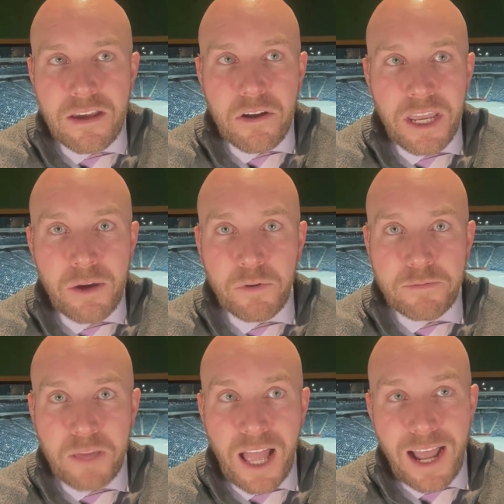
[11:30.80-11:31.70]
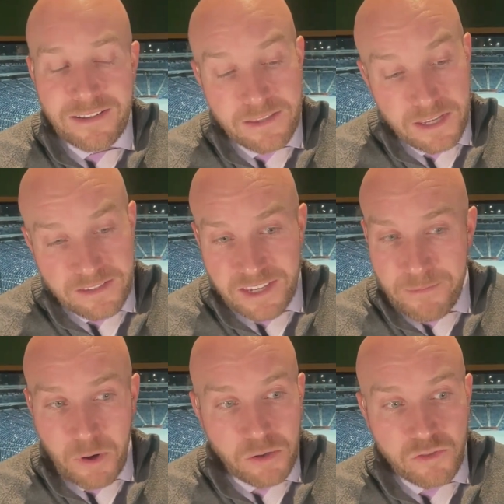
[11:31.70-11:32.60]
It was blocked, and then Sam
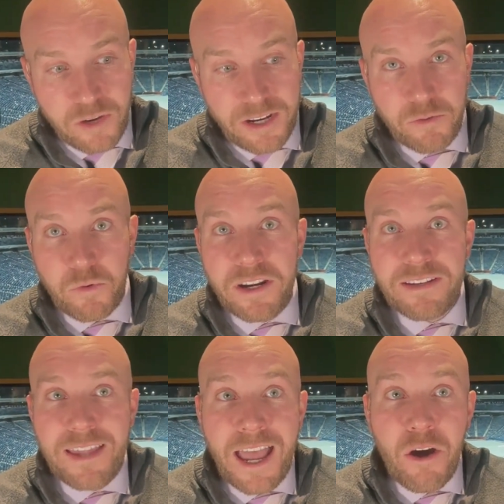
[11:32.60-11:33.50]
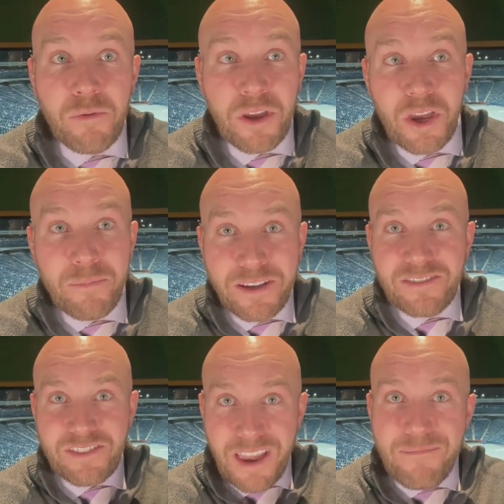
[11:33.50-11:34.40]
Martin trying to run it down because
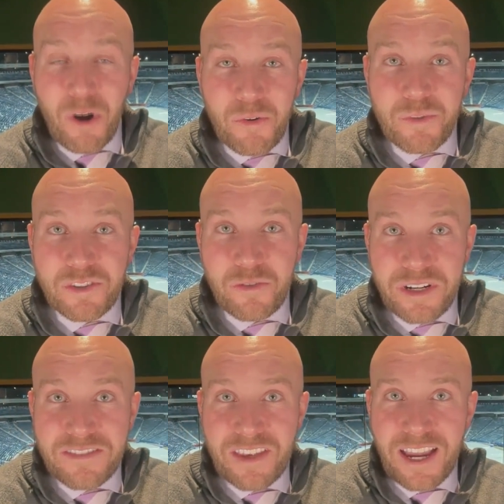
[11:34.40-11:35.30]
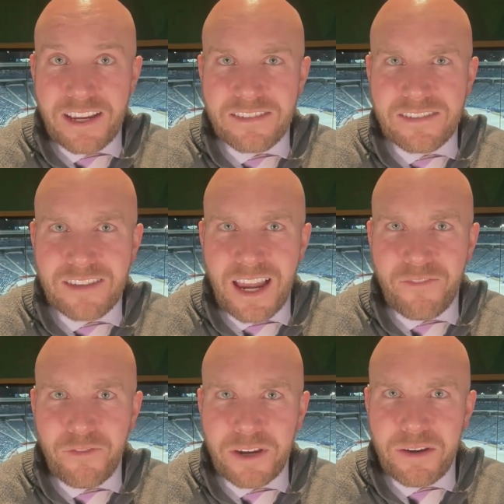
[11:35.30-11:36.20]
Sam Martin was criticized, I
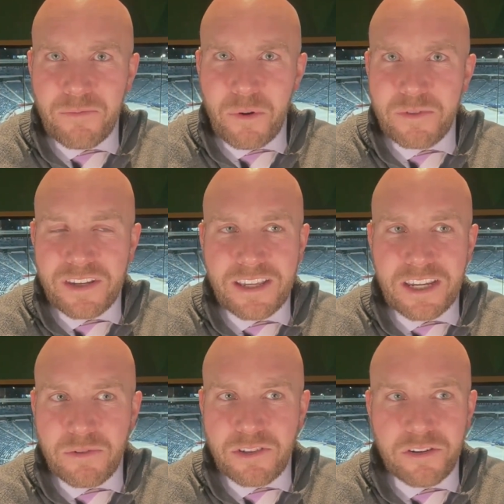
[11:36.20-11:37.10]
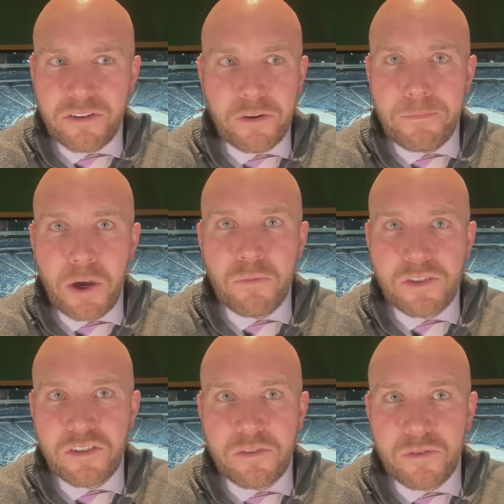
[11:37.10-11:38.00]
forget, what was it, a kick return or a punt
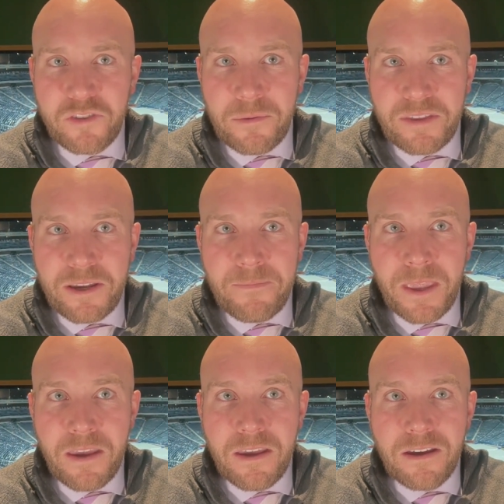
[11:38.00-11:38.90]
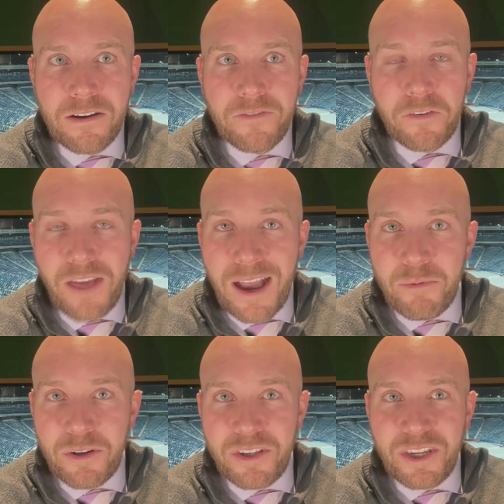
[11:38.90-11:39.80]
return or something, for not
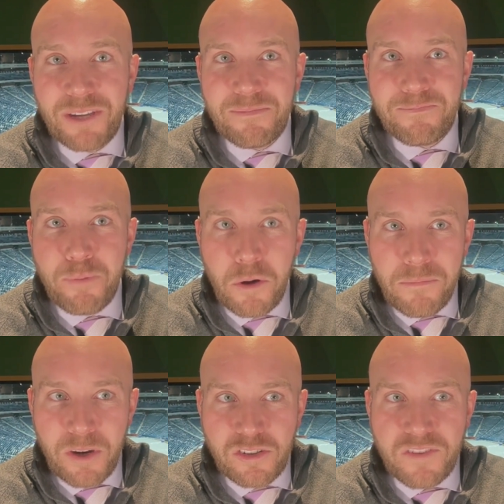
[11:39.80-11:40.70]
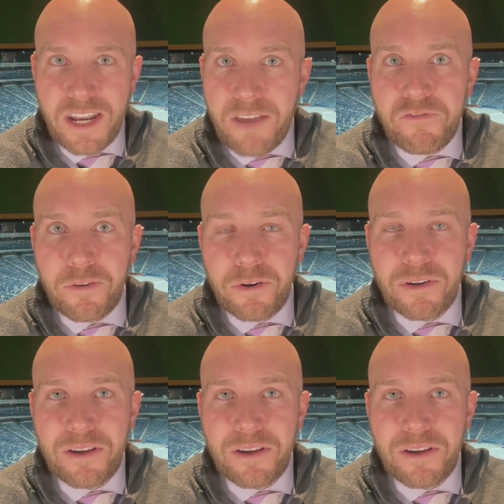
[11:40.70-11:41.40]
really putting much of an effort